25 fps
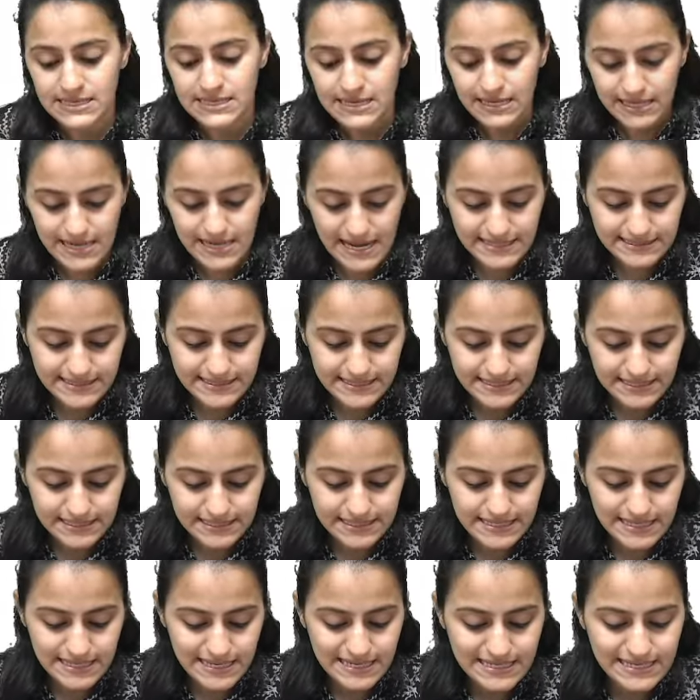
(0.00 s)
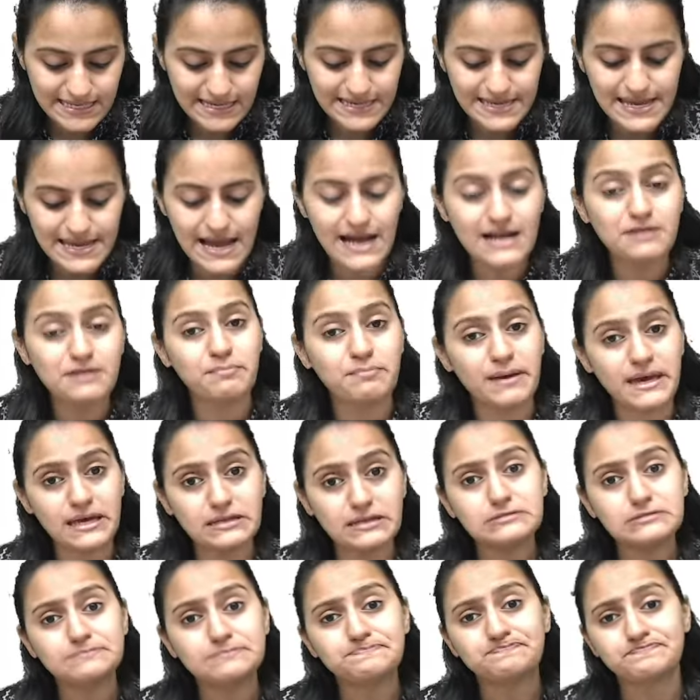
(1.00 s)
Classically, in a young
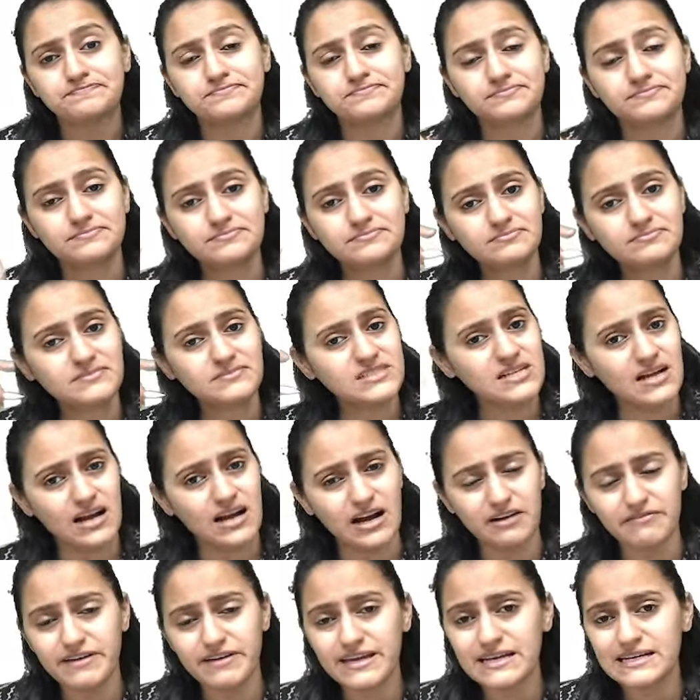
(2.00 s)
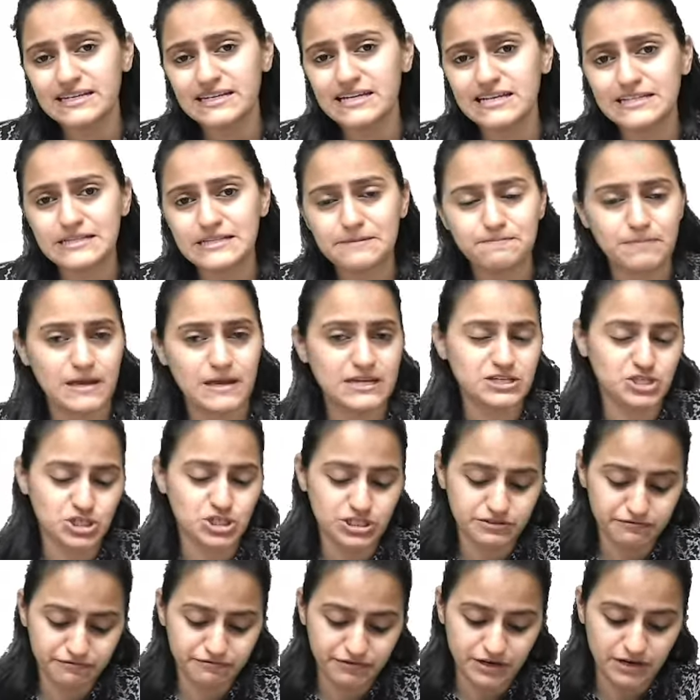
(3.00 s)
male, awakening the
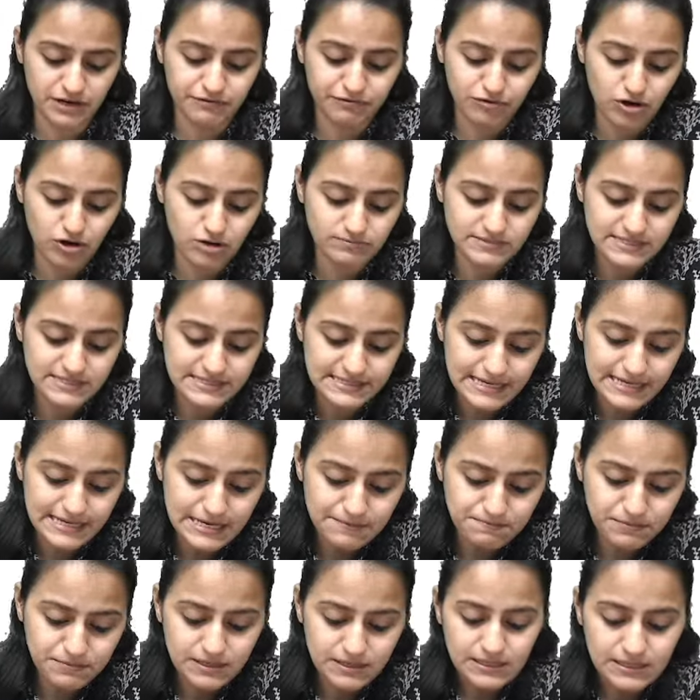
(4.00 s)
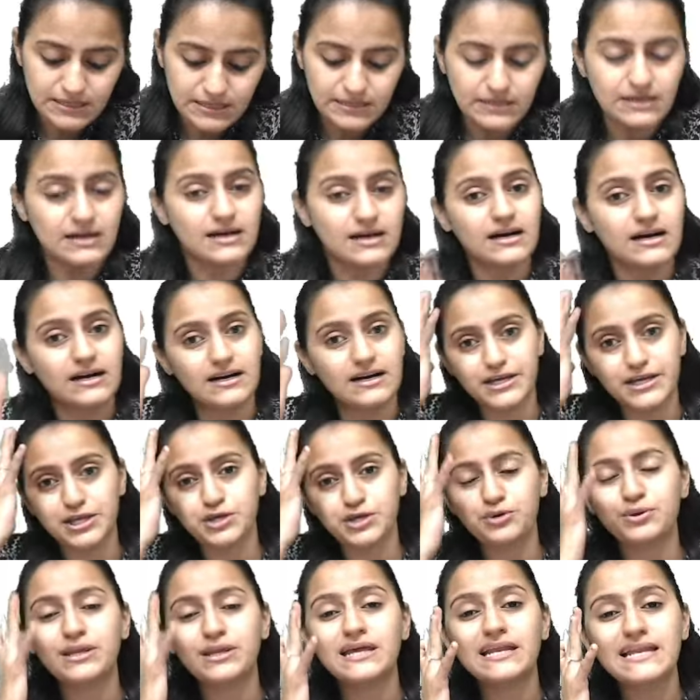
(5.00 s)
patient from sleep,
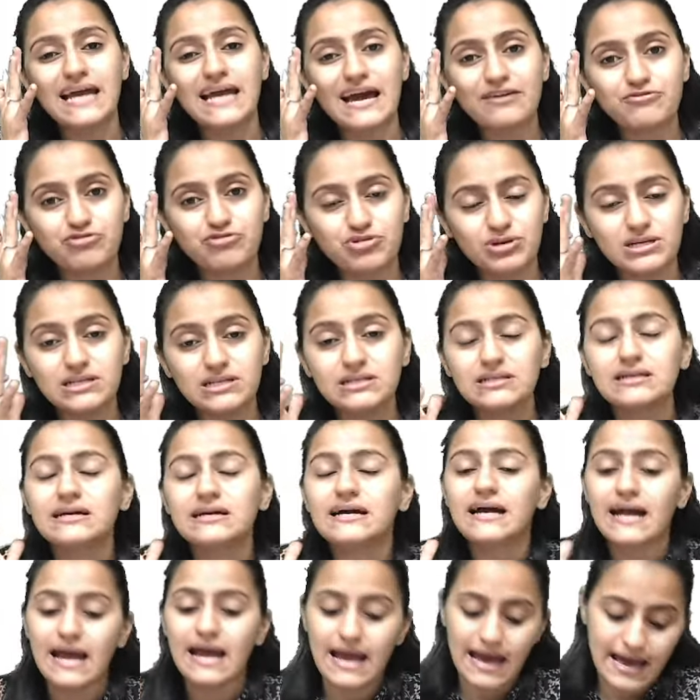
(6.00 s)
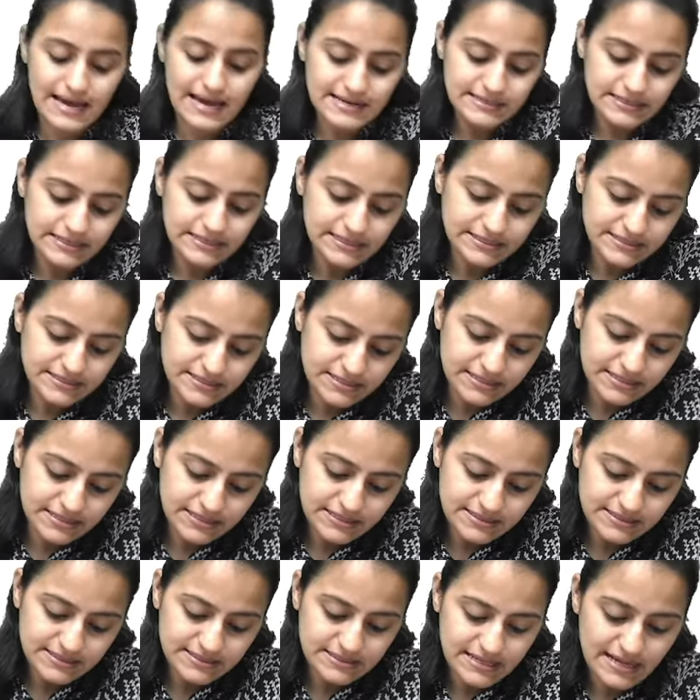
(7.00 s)
unilateral, and it
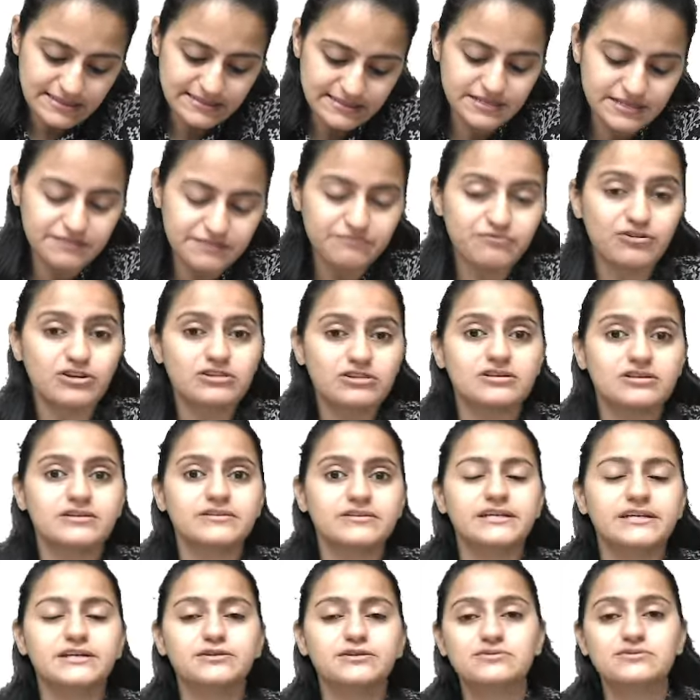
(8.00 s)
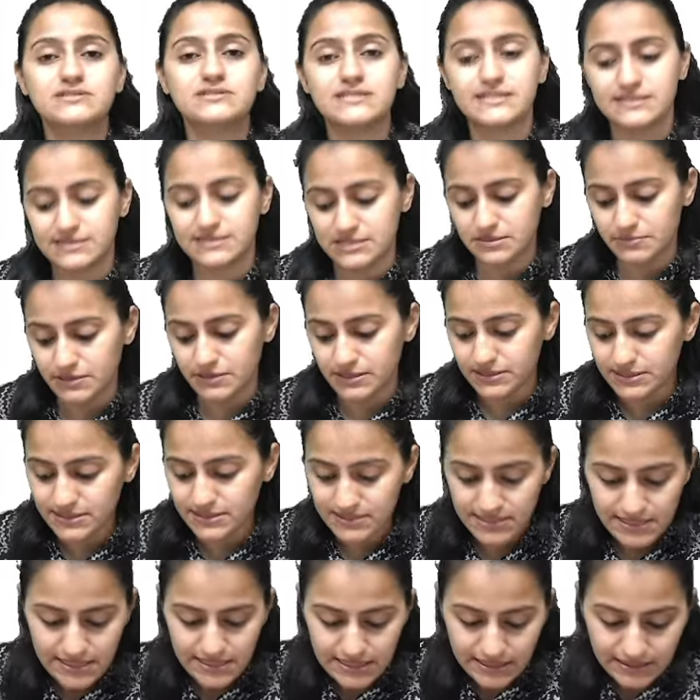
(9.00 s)
is lasting for 30 to 60
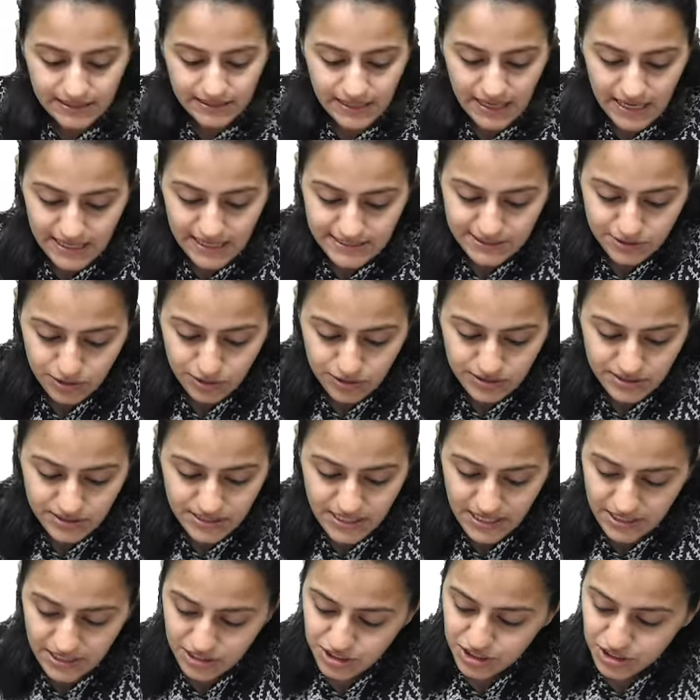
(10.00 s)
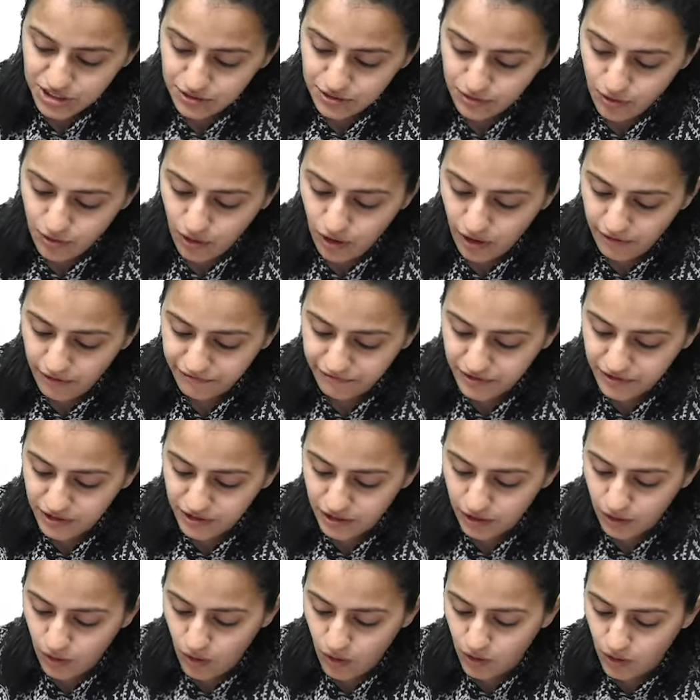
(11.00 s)
minutes. The association of
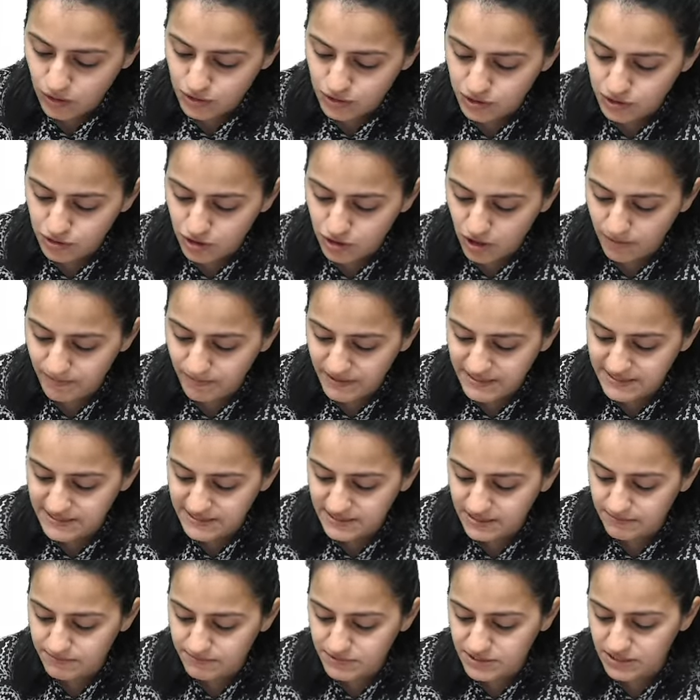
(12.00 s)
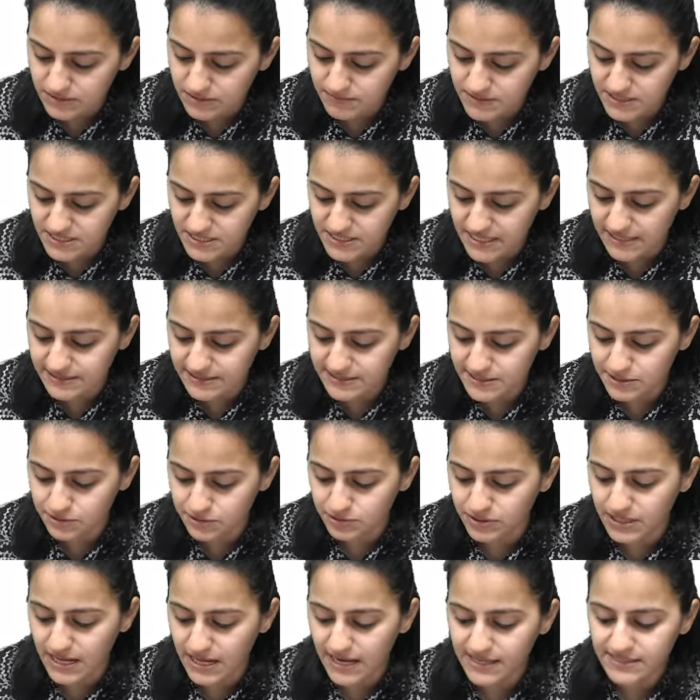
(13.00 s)
the autonomic symptoms tells
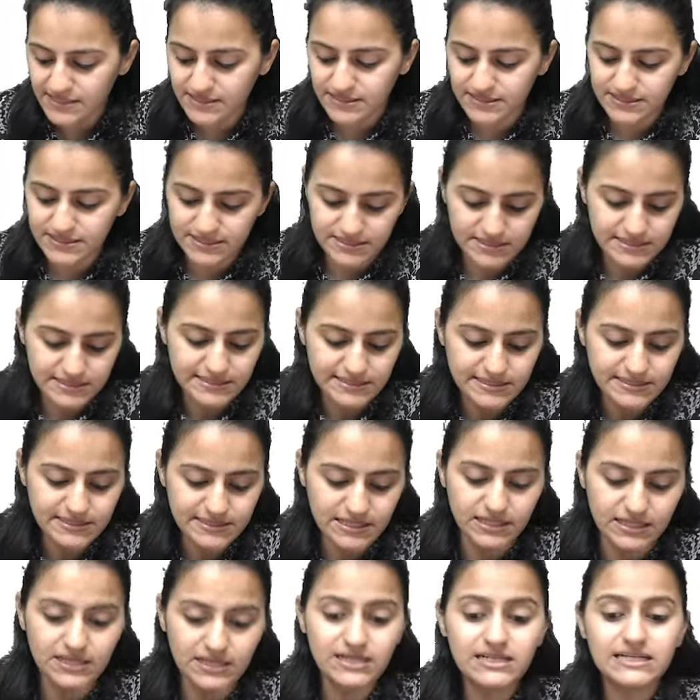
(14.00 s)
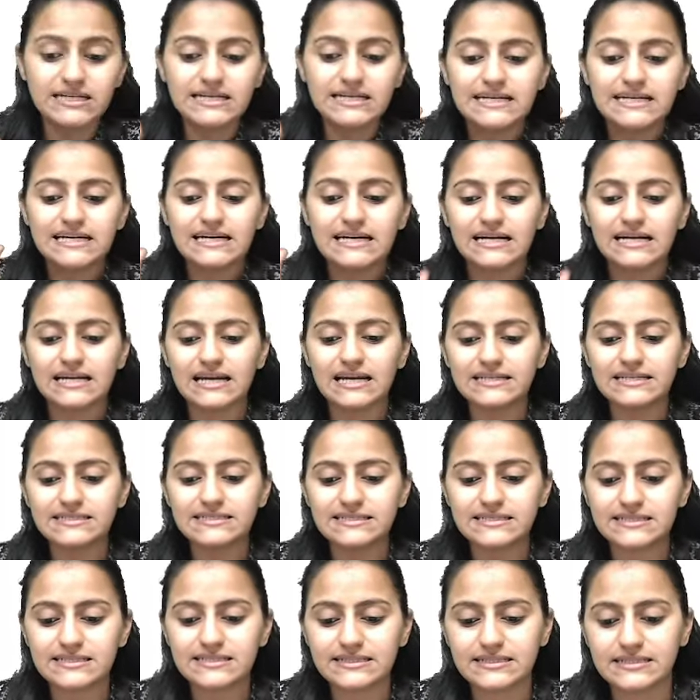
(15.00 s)
you that this is a
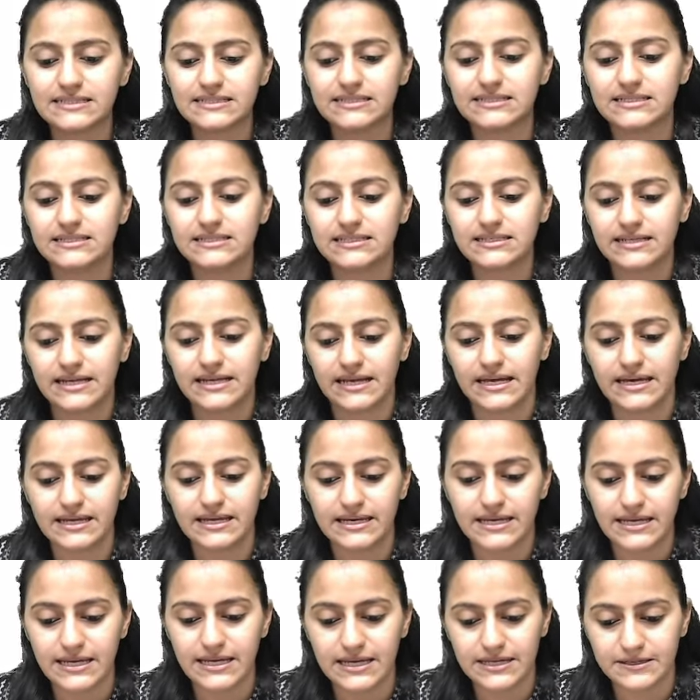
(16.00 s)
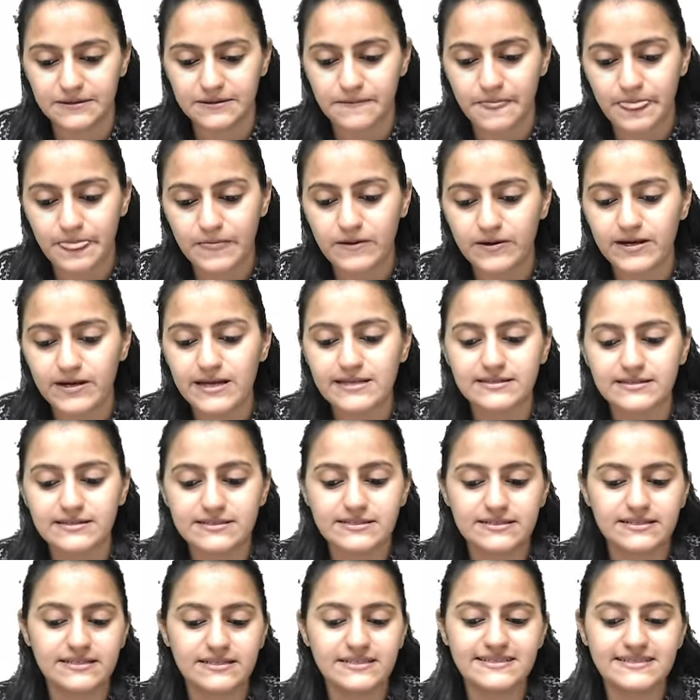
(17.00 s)
cluster headache. Okay,
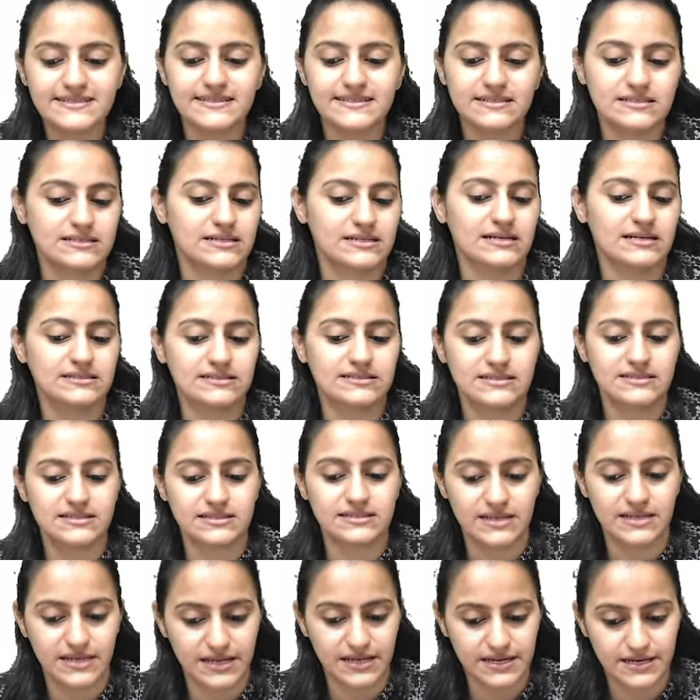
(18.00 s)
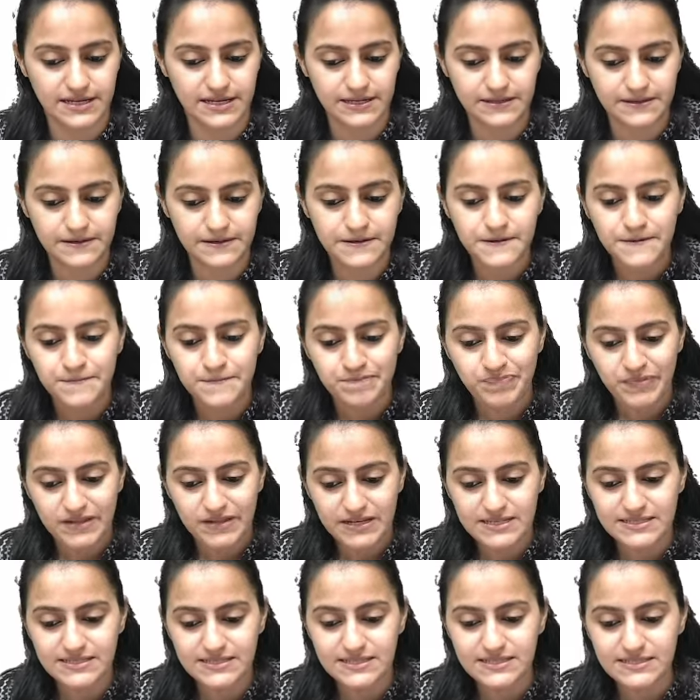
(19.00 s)
this is a cluster headache.
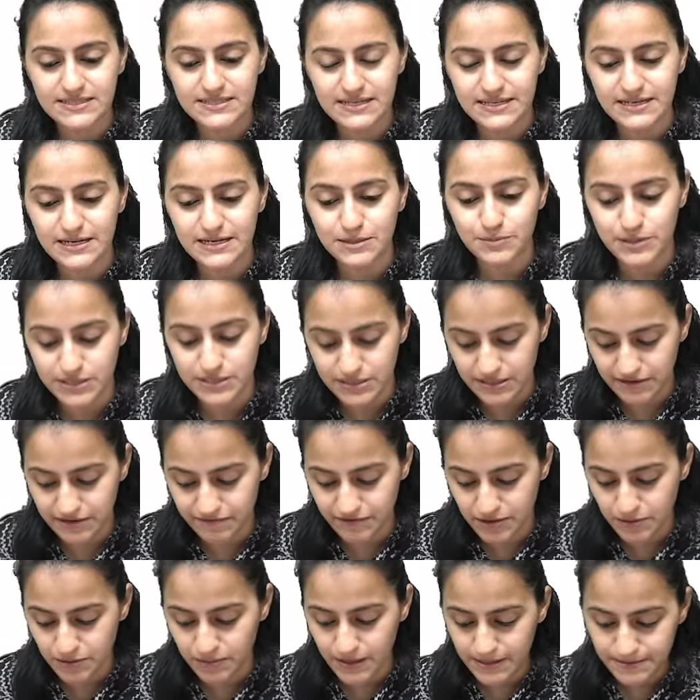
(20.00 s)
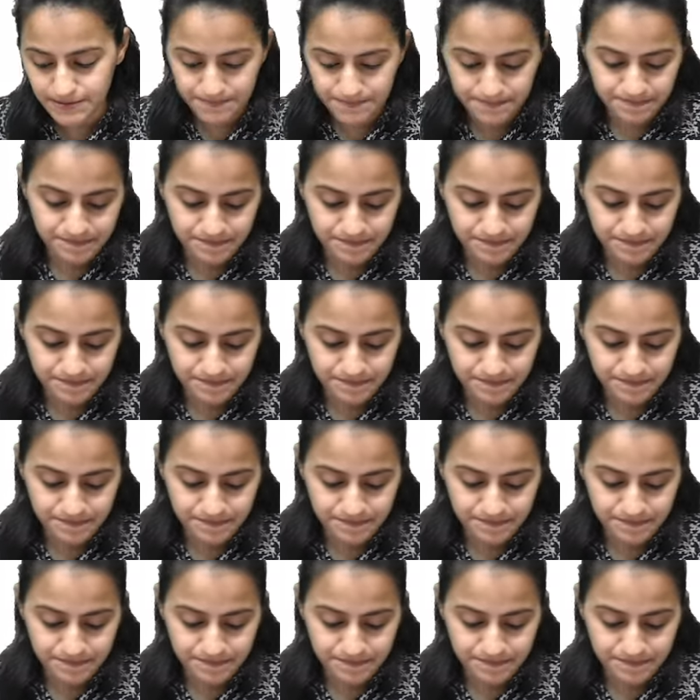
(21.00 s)
Is this clear with everyone?